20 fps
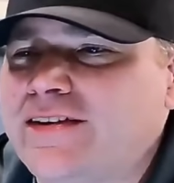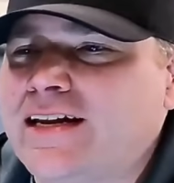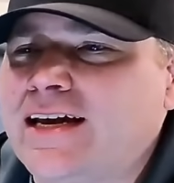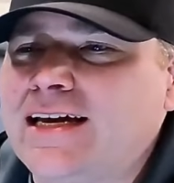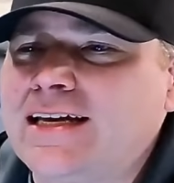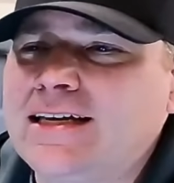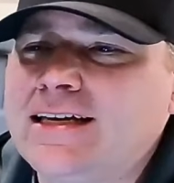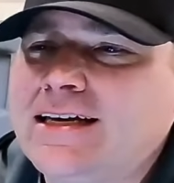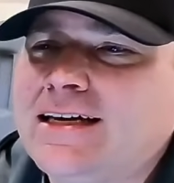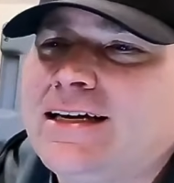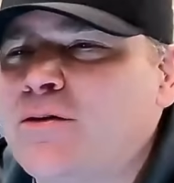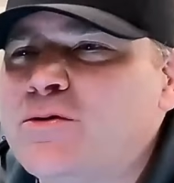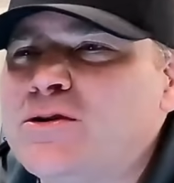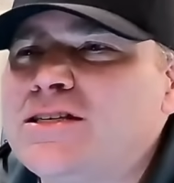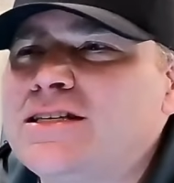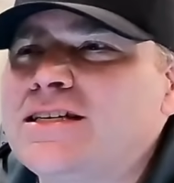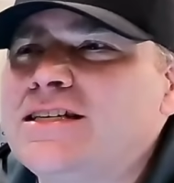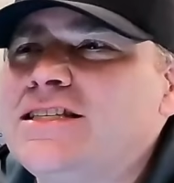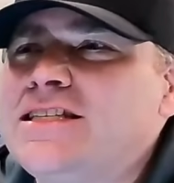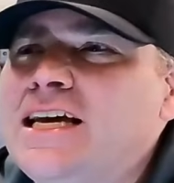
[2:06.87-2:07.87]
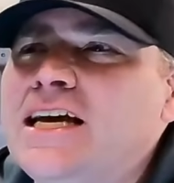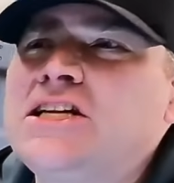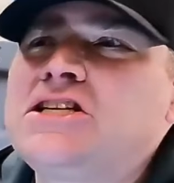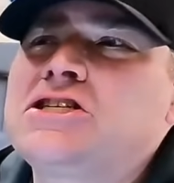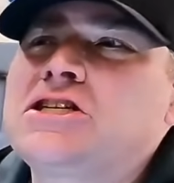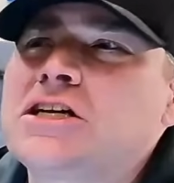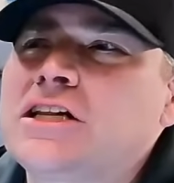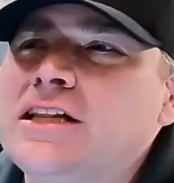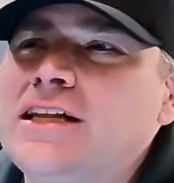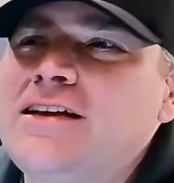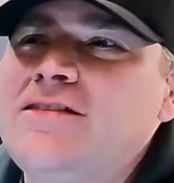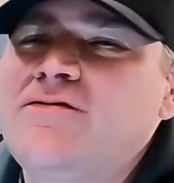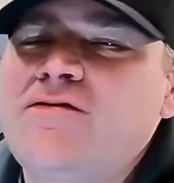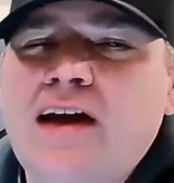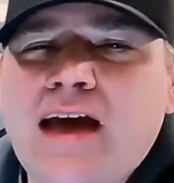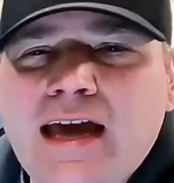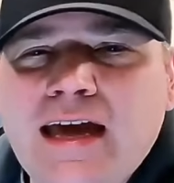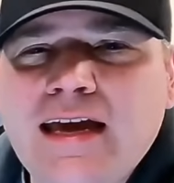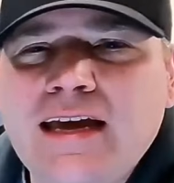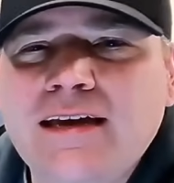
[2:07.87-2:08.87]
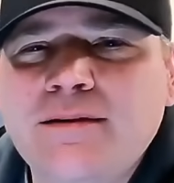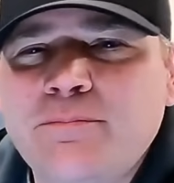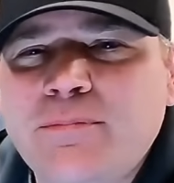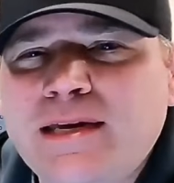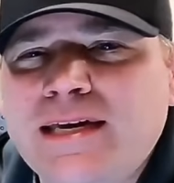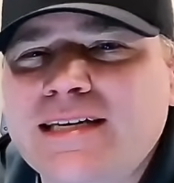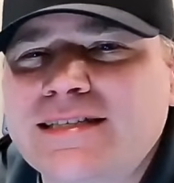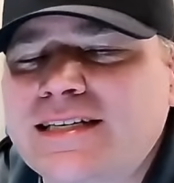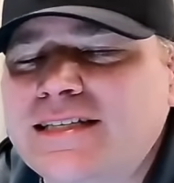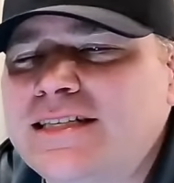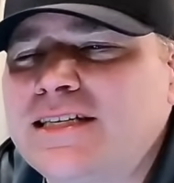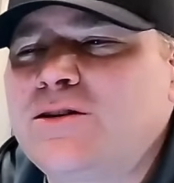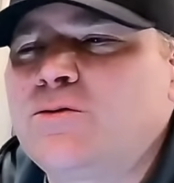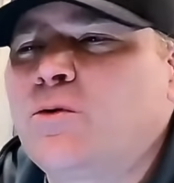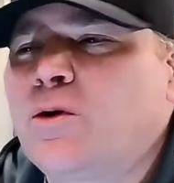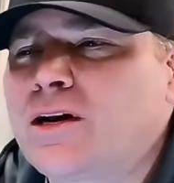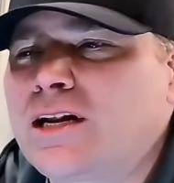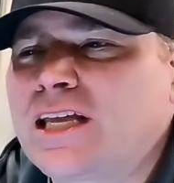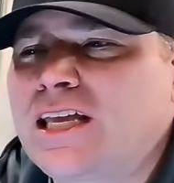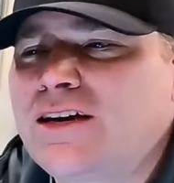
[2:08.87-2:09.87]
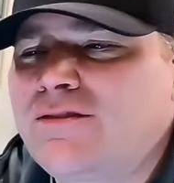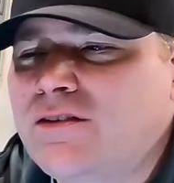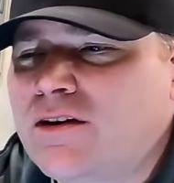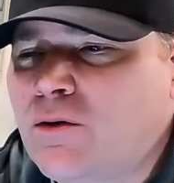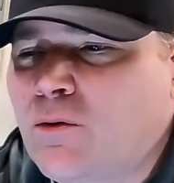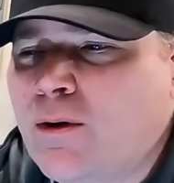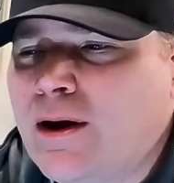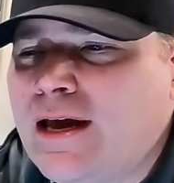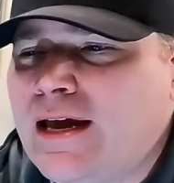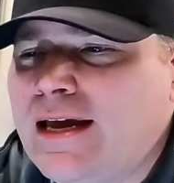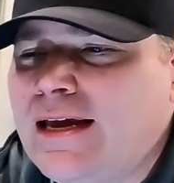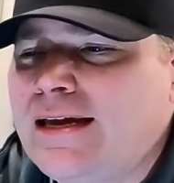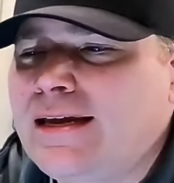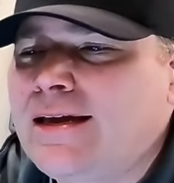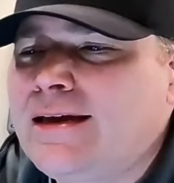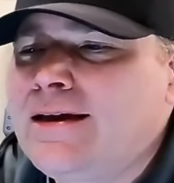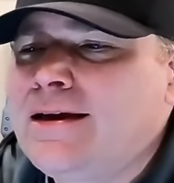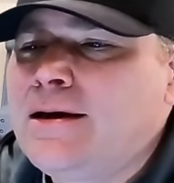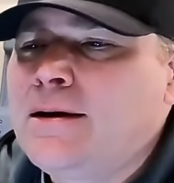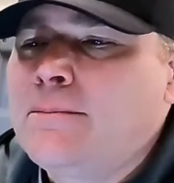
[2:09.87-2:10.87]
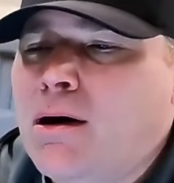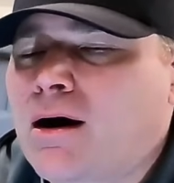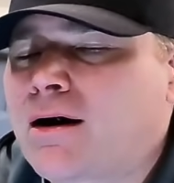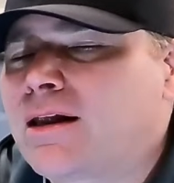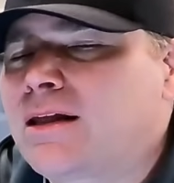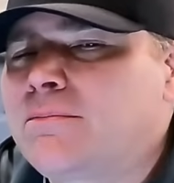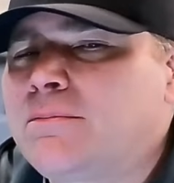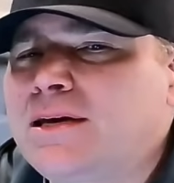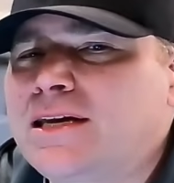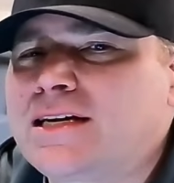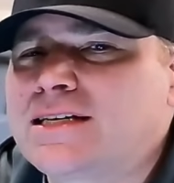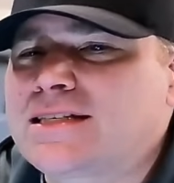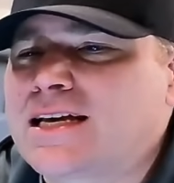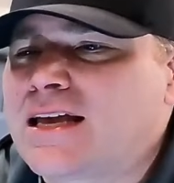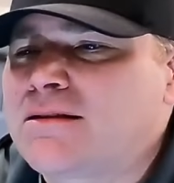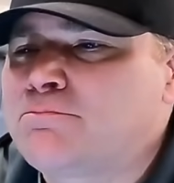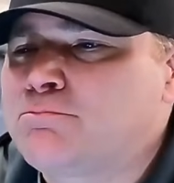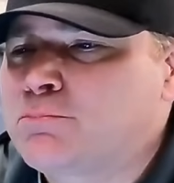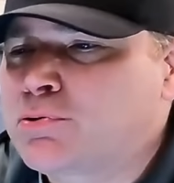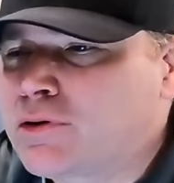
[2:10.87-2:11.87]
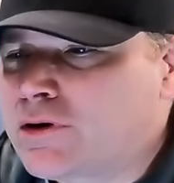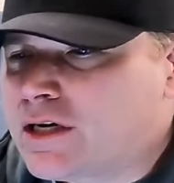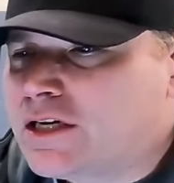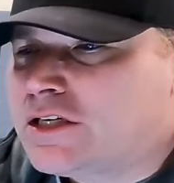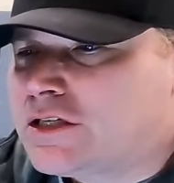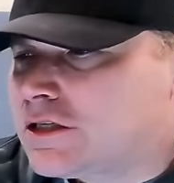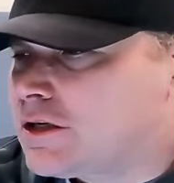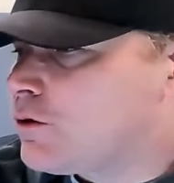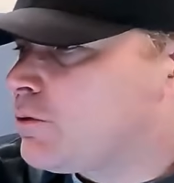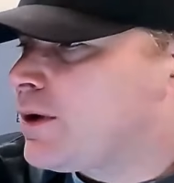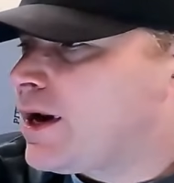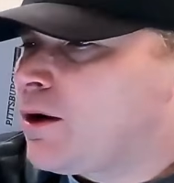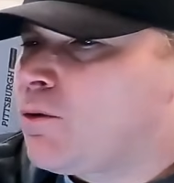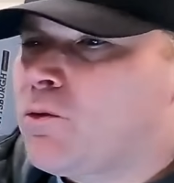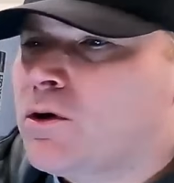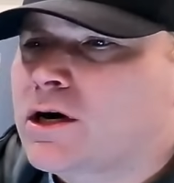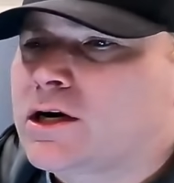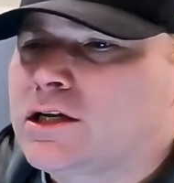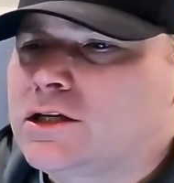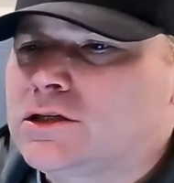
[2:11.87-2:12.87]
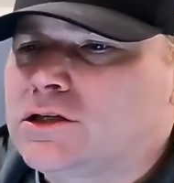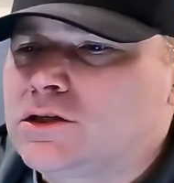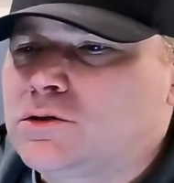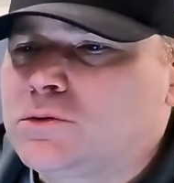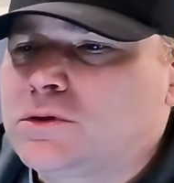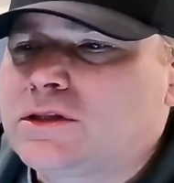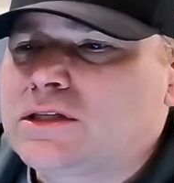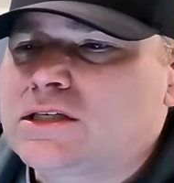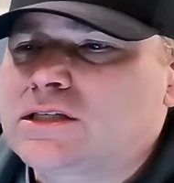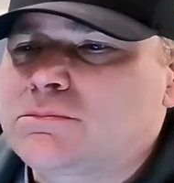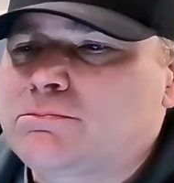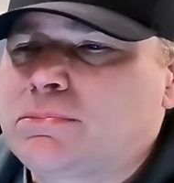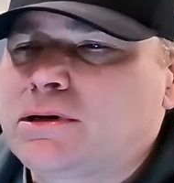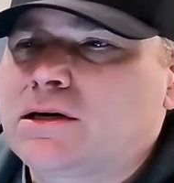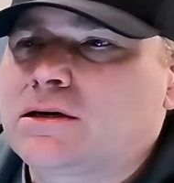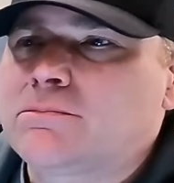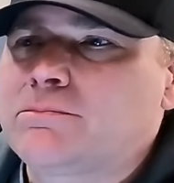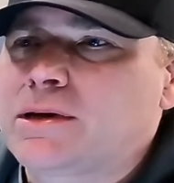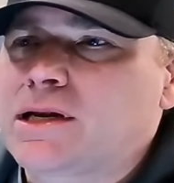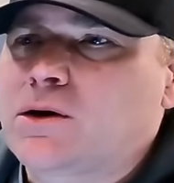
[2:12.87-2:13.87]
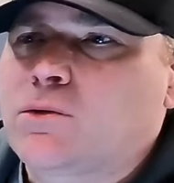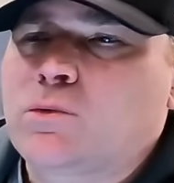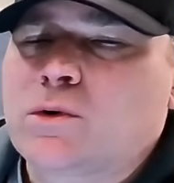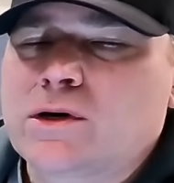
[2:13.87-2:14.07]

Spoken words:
And I was intentionally vague because I didn't want to give it away, partly because I'm pretty sure what I wanted to do with this build, but I